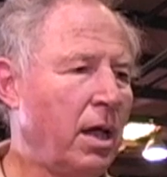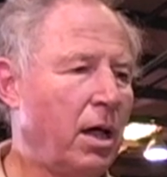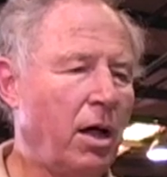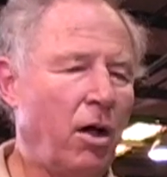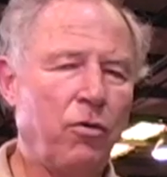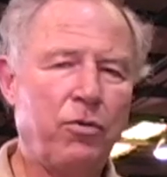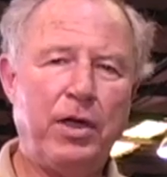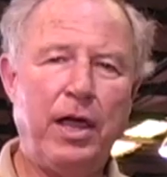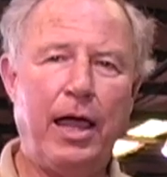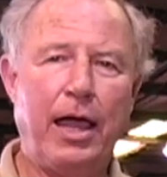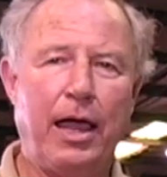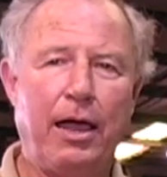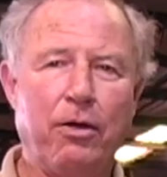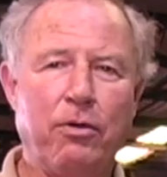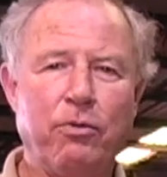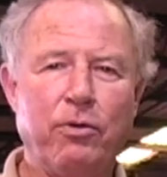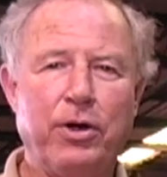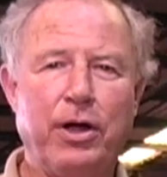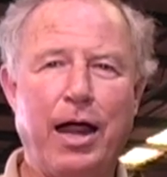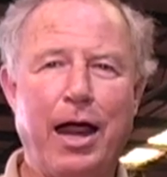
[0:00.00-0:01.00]
Okay,
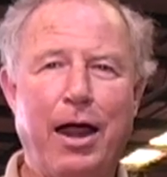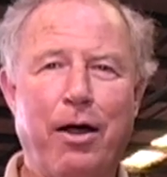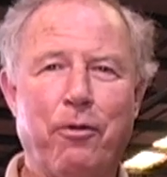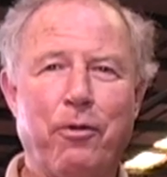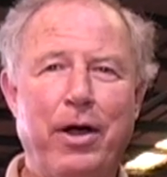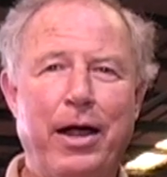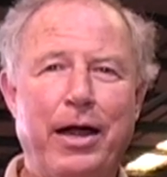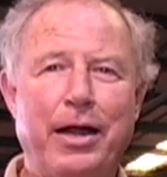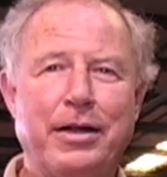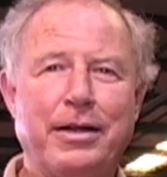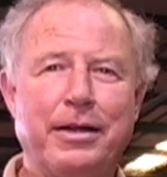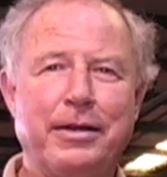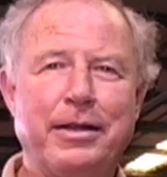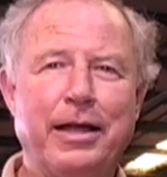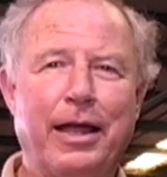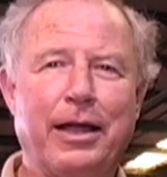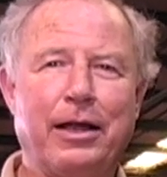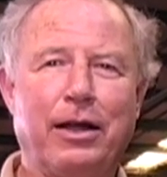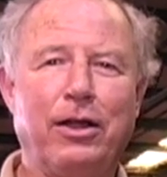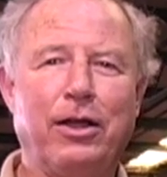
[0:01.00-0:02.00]
we're now ready to
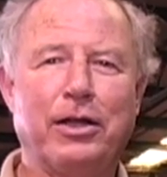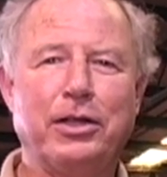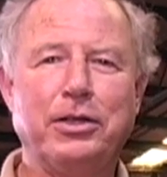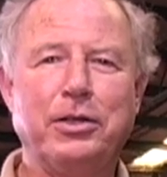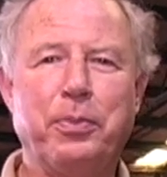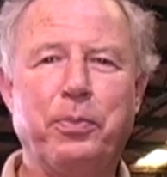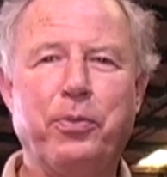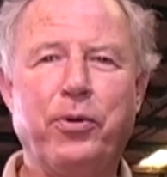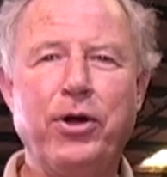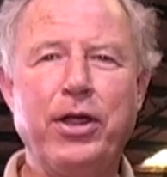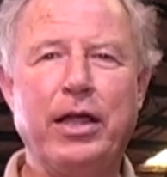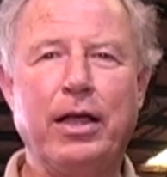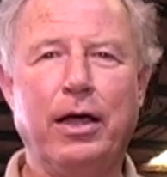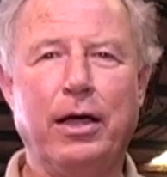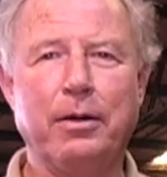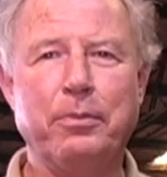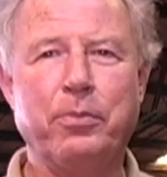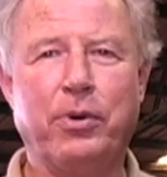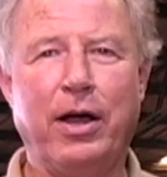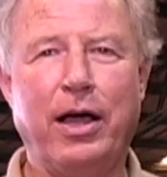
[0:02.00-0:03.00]
take a look at the pre-cut
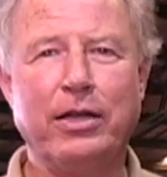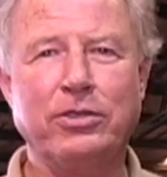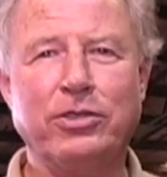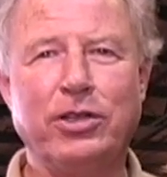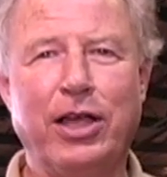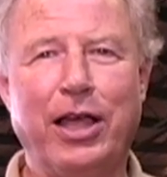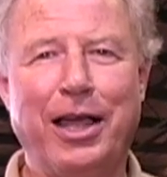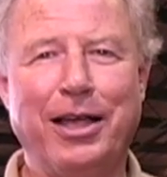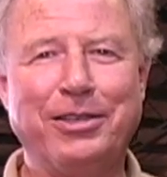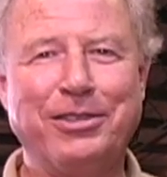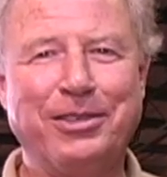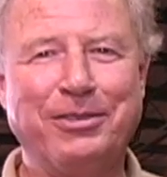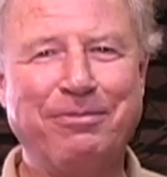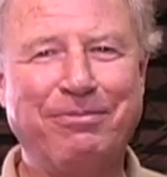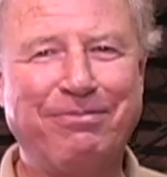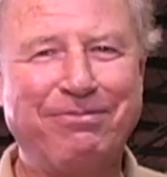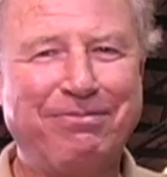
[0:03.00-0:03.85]
process.